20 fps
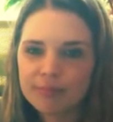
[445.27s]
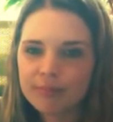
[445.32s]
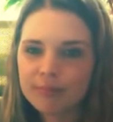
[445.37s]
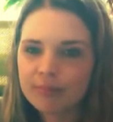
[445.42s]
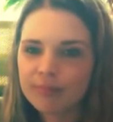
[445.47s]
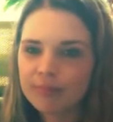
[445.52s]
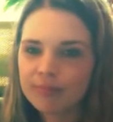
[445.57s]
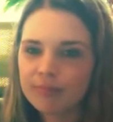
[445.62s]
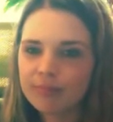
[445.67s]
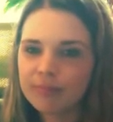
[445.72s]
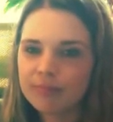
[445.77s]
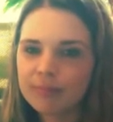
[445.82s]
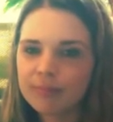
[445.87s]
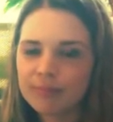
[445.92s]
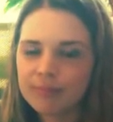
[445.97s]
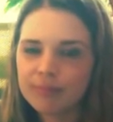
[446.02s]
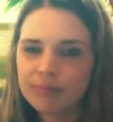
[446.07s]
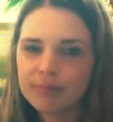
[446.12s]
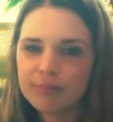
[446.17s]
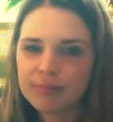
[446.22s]

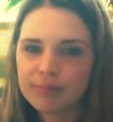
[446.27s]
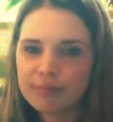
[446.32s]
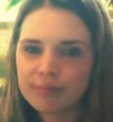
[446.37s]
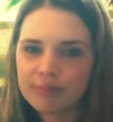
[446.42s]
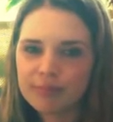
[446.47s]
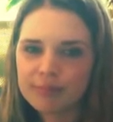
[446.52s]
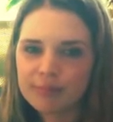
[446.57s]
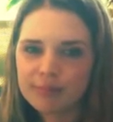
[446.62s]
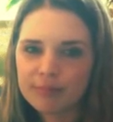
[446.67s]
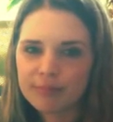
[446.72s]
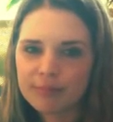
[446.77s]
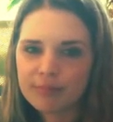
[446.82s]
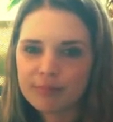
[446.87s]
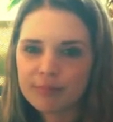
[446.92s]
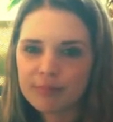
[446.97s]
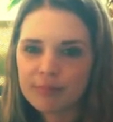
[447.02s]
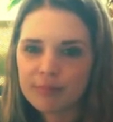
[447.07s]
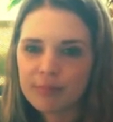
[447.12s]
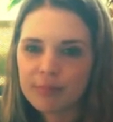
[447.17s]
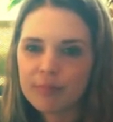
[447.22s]

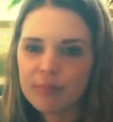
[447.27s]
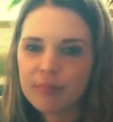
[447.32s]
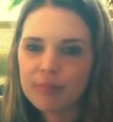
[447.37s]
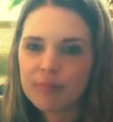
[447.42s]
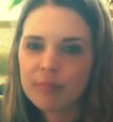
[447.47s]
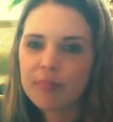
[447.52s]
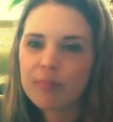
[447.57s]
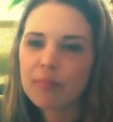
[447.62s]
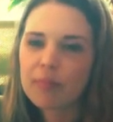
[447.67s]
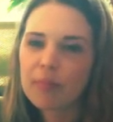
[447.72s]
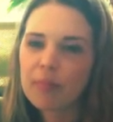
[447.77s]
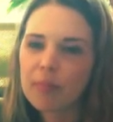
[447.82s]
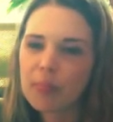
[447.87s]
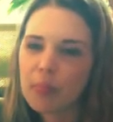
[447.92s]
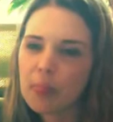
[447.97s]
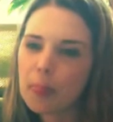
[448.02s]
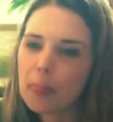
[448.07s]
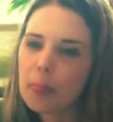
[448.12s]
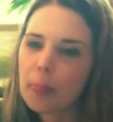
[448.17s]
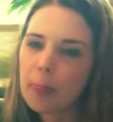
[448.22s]

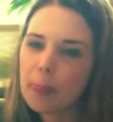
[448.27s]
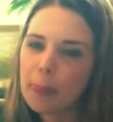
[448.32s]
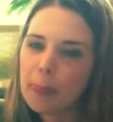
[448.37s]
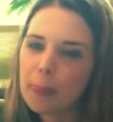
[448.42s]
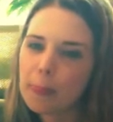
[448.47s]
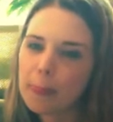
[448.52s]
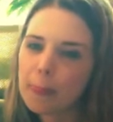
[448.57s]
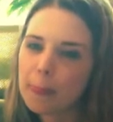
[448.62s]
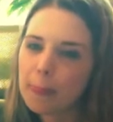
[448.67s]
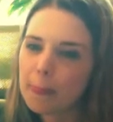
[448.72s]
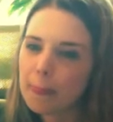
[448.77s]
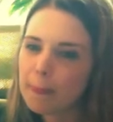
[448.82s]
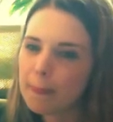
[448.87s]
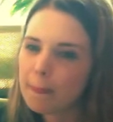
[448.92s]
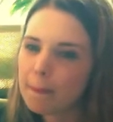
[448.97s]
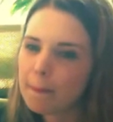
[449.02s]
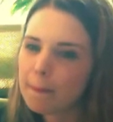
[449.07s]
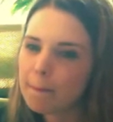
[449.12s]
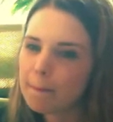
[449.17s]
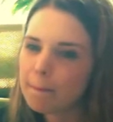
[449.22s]

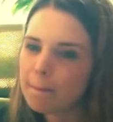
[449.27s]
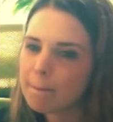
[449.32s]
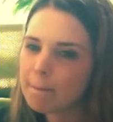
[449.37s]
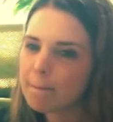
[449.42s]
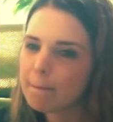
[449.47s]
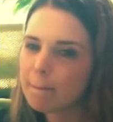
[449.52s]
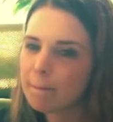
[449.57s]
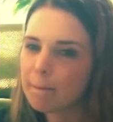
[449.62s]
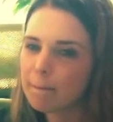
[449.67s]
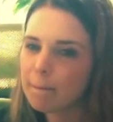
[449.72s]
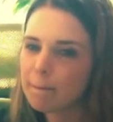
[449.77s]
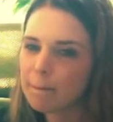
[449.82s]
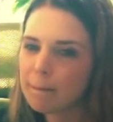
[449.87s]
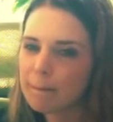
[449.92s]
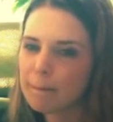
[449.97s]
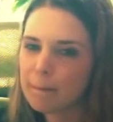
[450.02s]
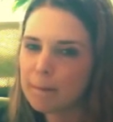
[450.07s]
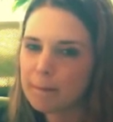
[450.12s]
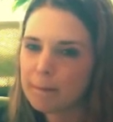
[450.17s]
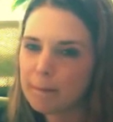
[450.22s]

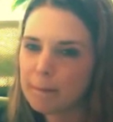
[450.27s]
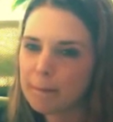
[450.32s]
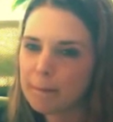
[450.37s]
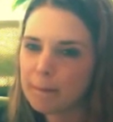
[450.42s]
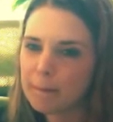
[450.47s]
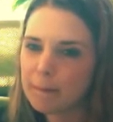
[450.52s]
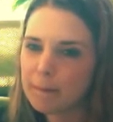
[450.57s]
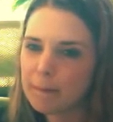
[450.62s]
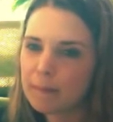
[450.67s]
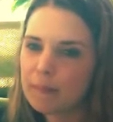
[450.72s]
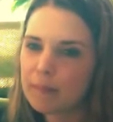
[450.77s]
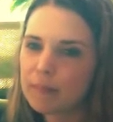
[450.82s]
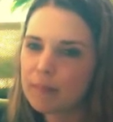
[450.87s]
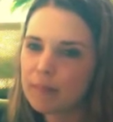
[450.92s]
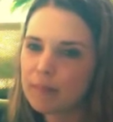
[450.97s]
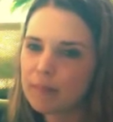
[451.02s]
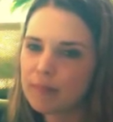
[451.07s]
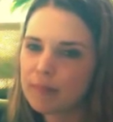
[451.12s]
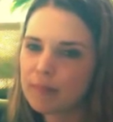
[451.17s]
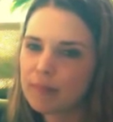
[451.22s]

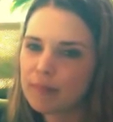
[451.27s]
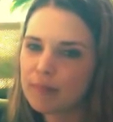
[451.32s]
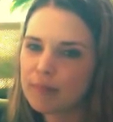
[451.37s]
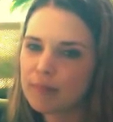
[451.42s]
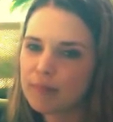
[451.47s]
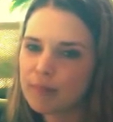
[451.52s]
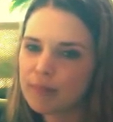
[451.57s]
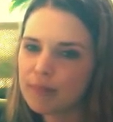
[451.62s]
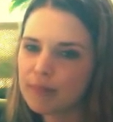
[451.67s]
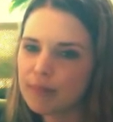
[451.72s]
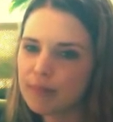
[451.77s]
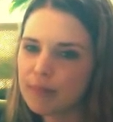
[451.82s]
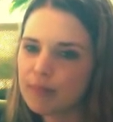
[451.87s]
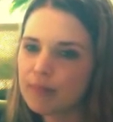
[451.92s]
This person isn't speaking.